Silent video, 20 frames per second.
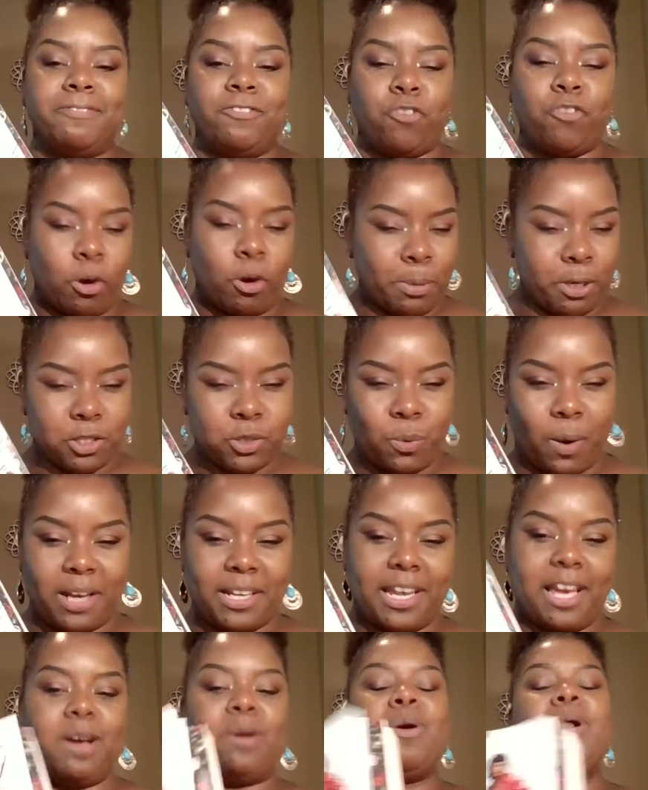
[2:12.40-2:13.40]
4 books
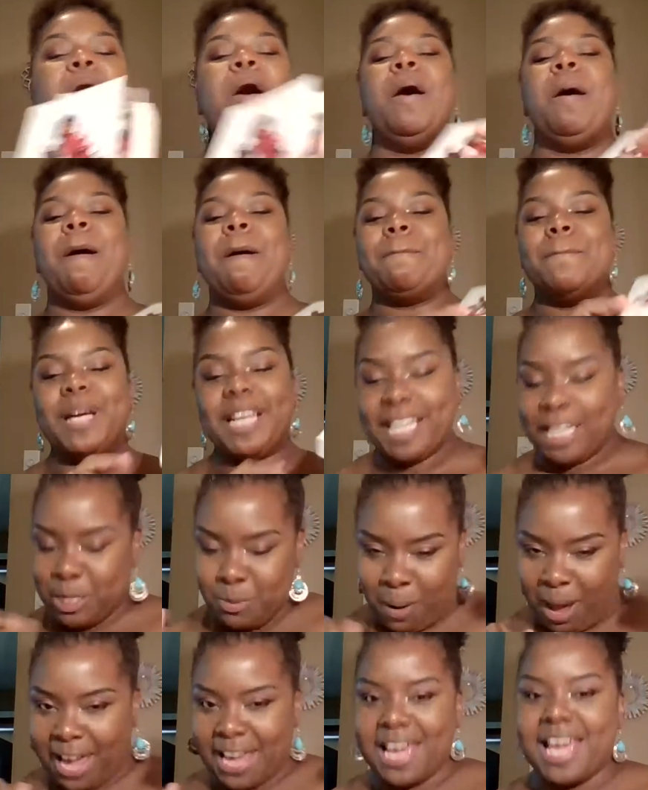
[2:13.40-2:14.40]
right now. But
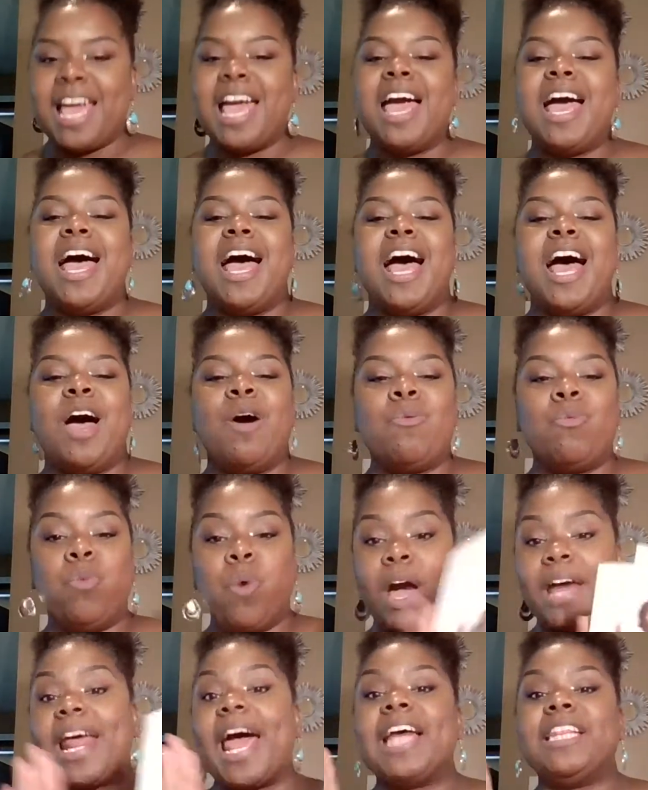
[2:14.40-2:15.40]
anyway,
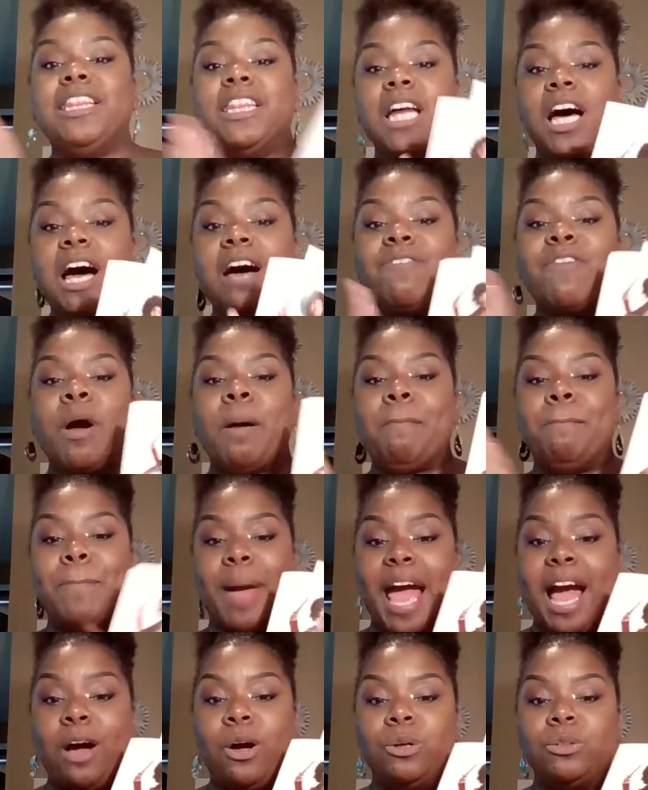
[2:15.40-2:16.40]
what I love
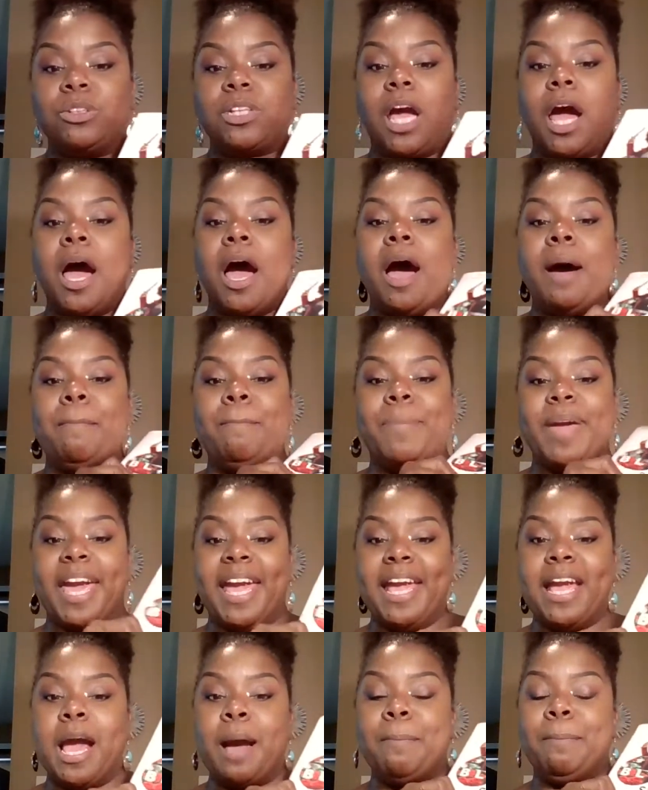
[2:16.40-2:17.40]
about a
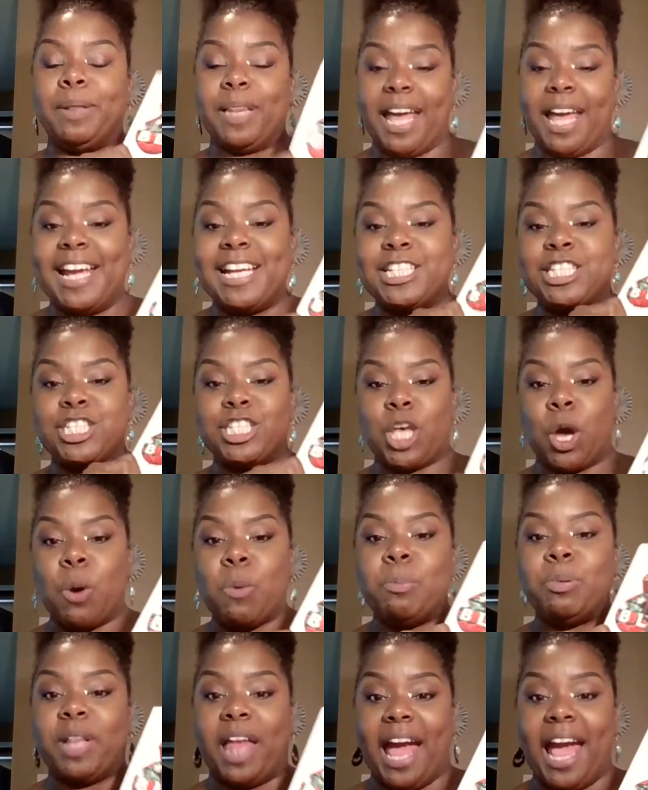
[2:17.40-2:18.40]
Blade So
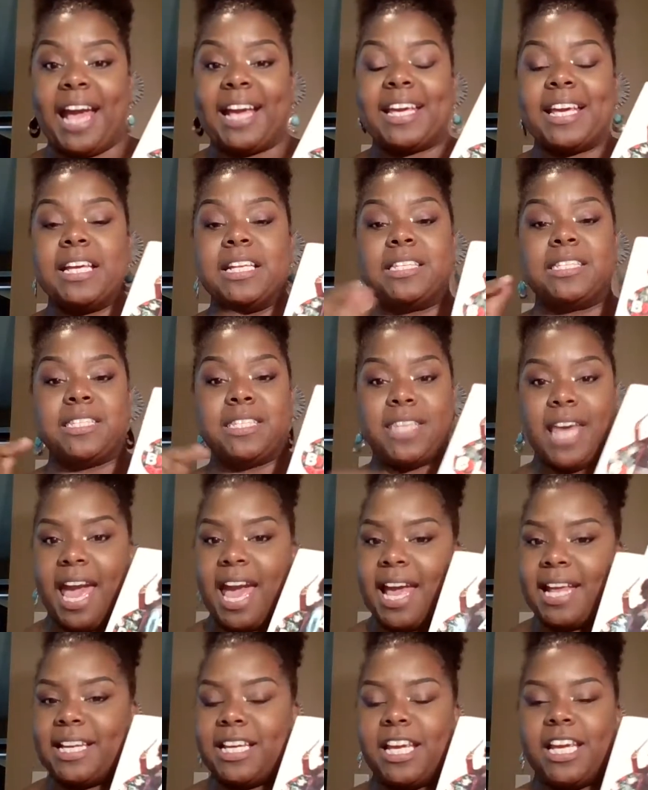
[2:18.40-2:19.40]
Black is
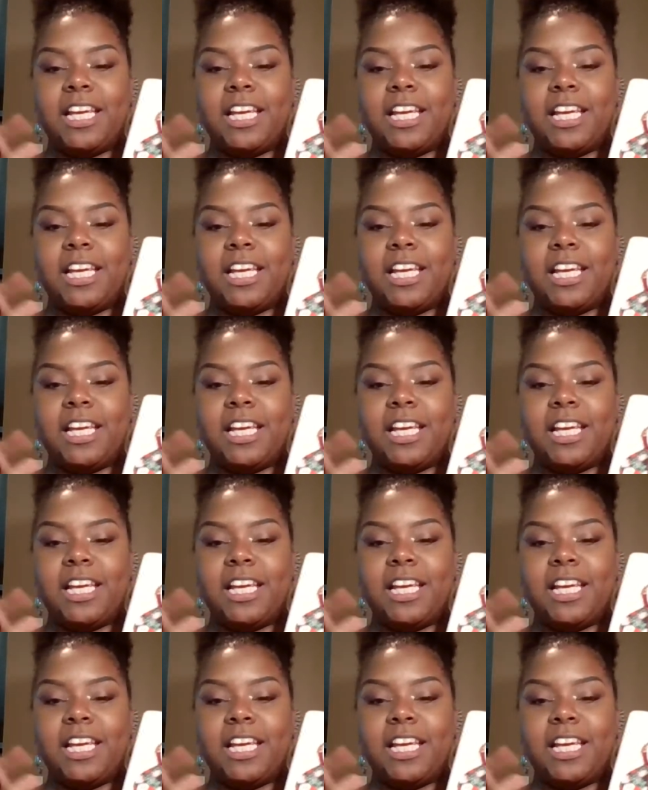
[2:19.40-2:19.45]
that